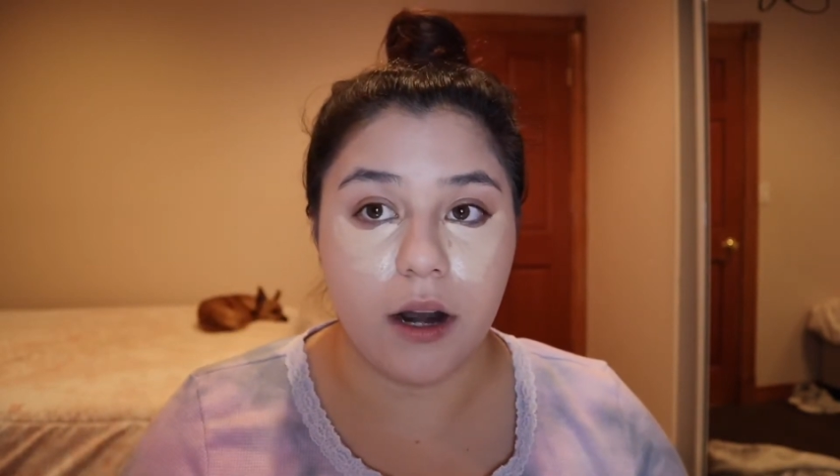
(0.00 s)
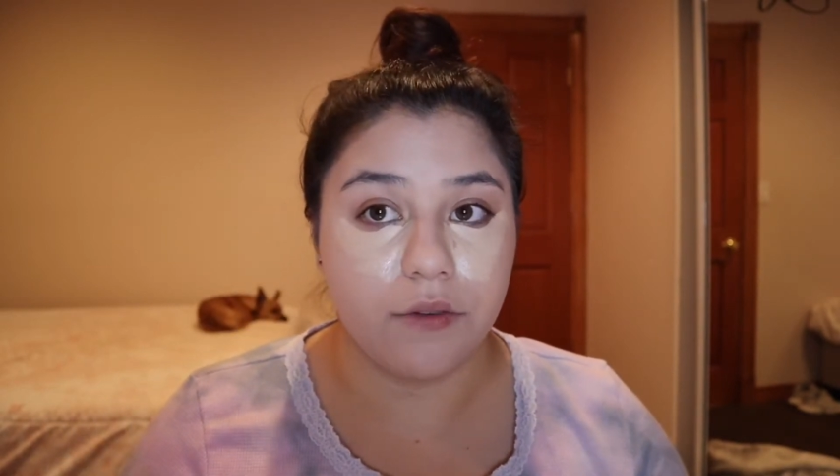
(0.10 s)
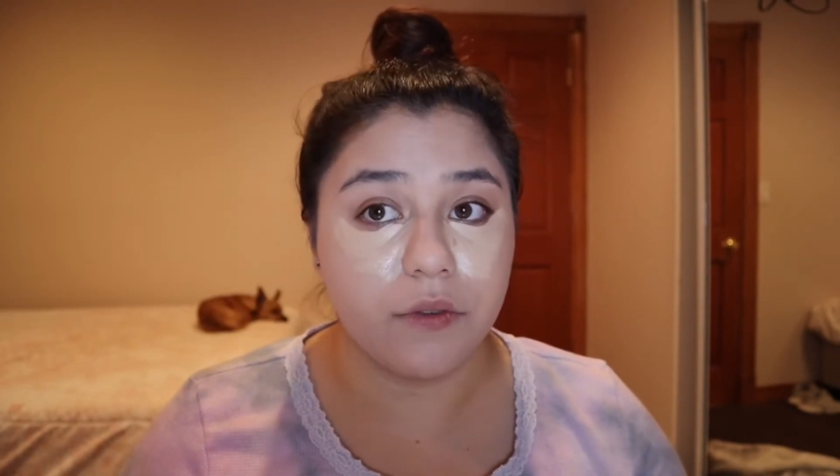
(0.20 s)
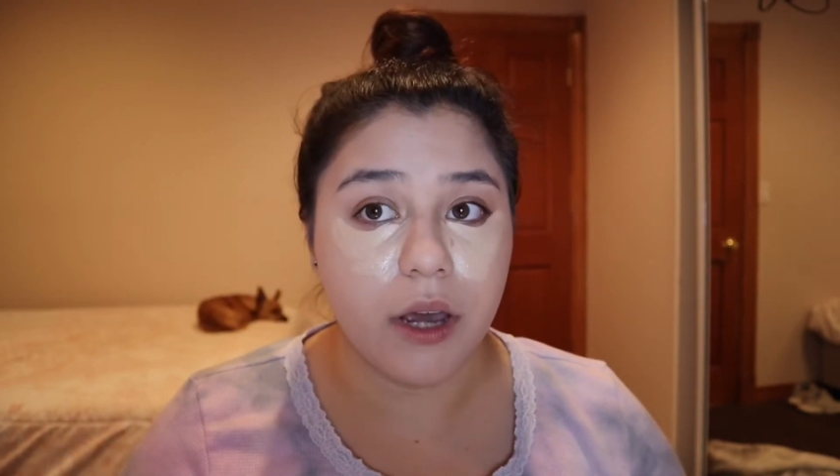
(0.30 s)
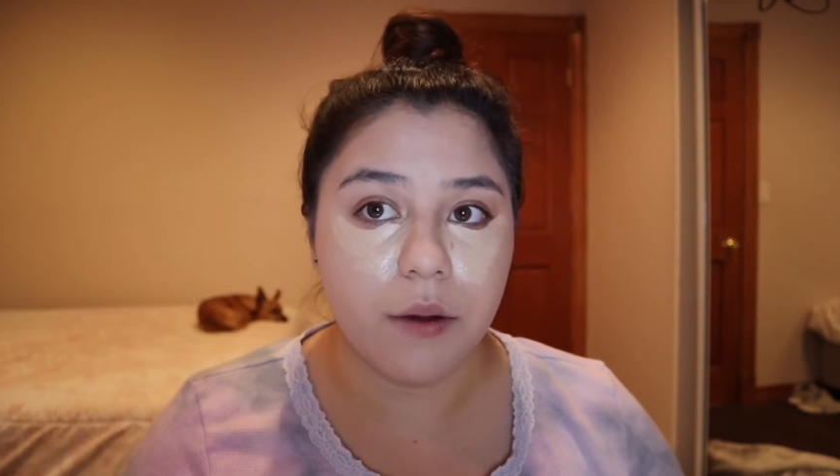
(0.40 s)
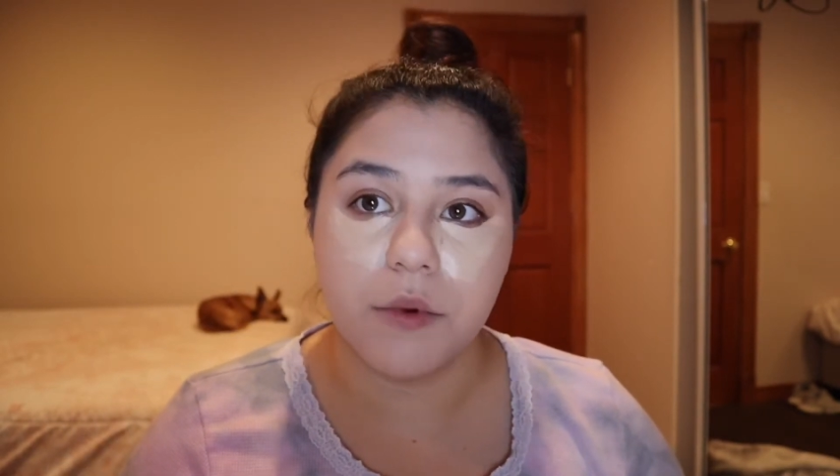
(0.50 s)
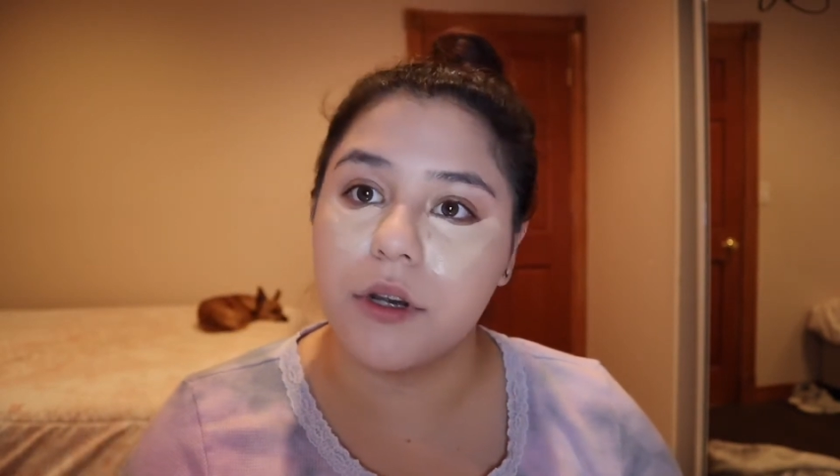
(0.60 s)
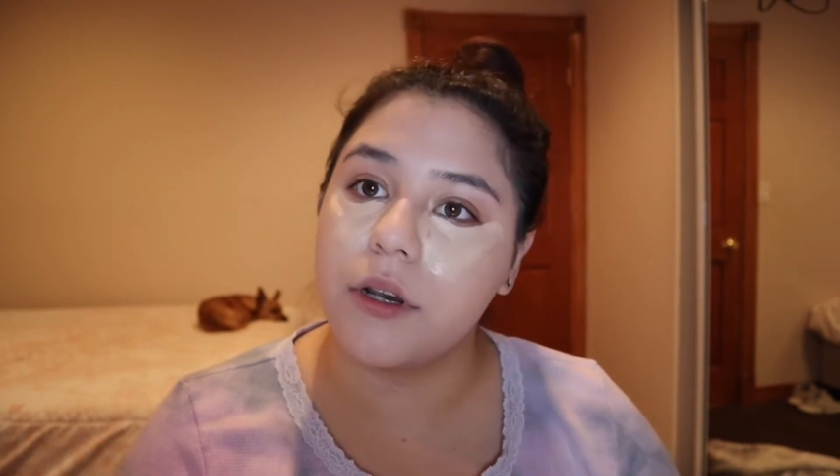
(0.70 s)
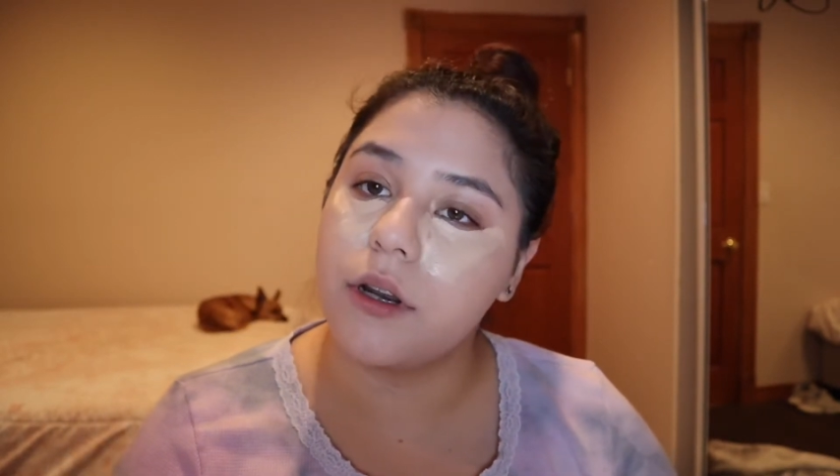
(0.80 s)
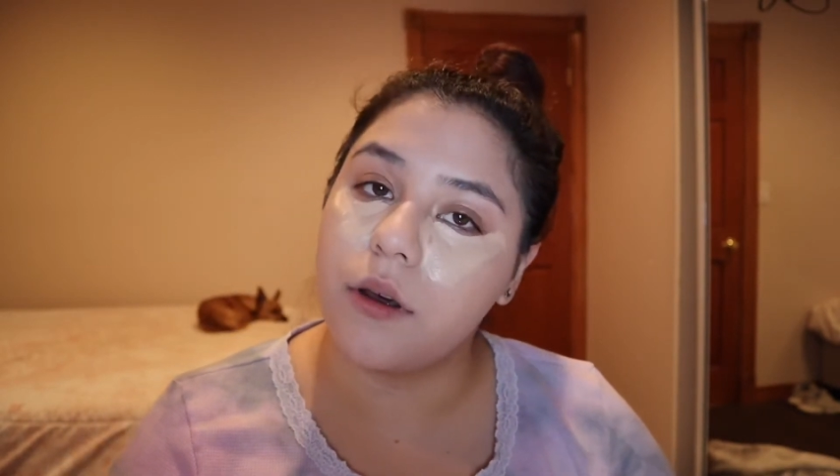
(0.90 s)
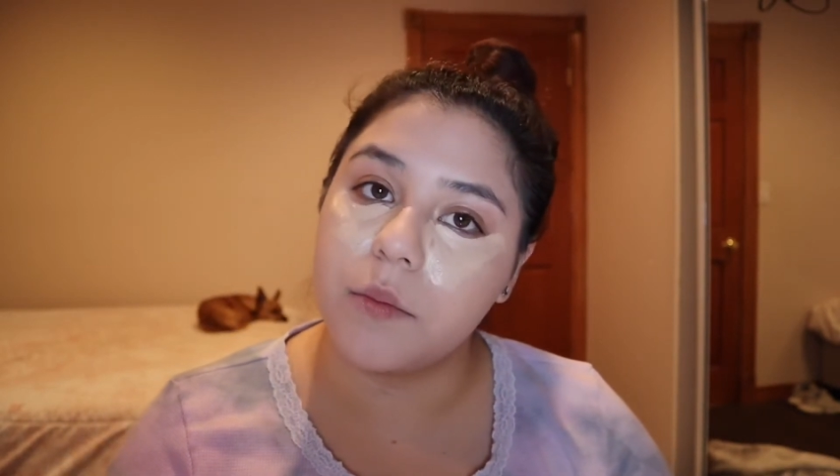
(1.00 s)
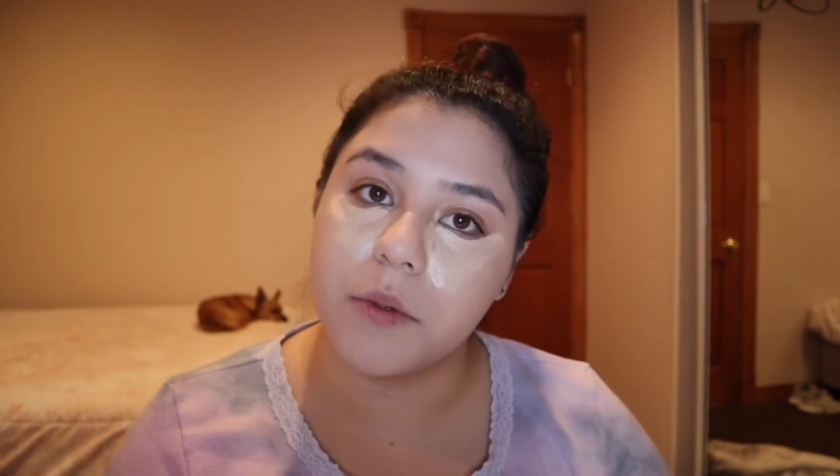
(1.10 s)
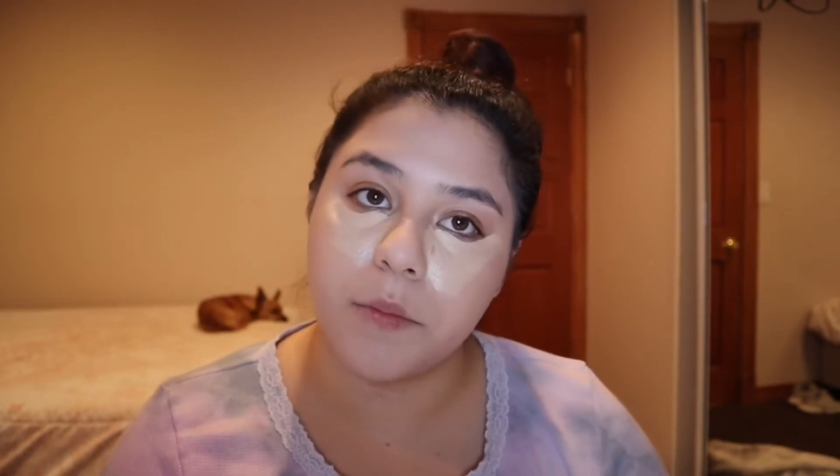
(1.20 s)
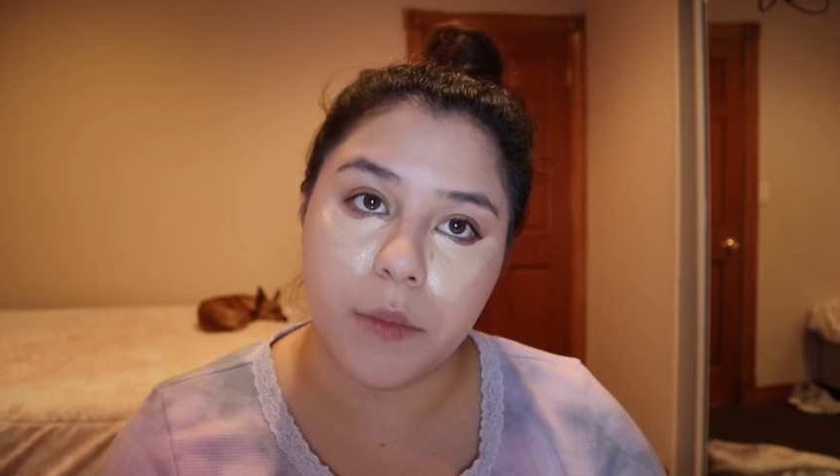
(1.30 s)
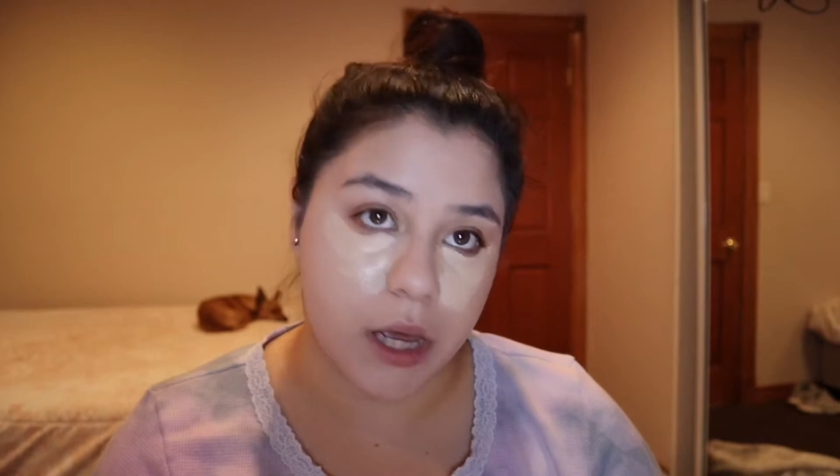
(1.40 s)
off camera and I'll be
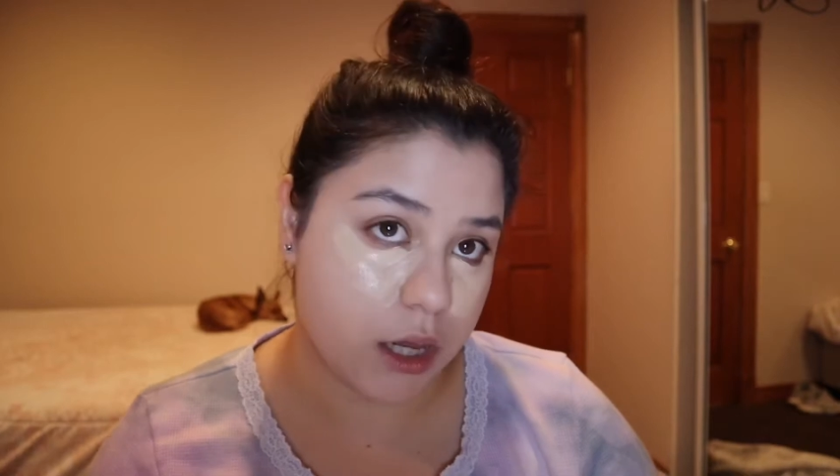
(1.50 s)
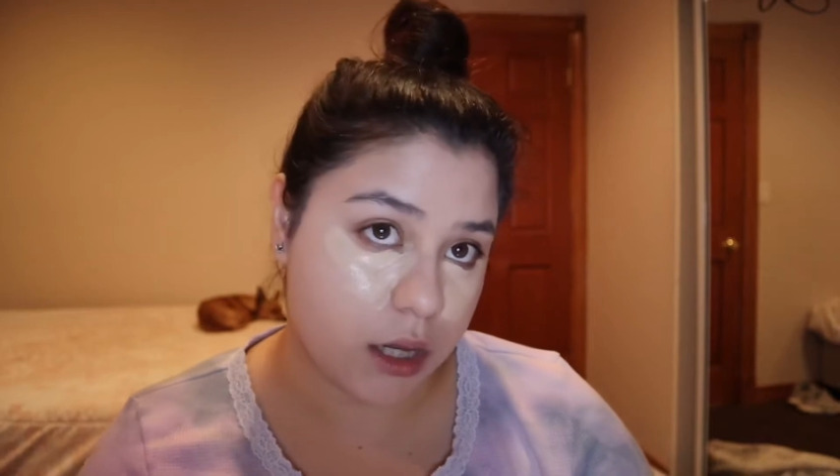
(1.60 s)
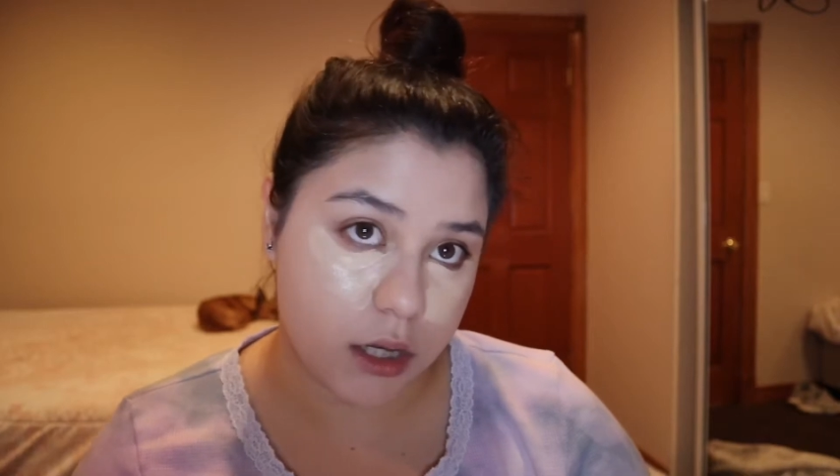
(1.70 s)
back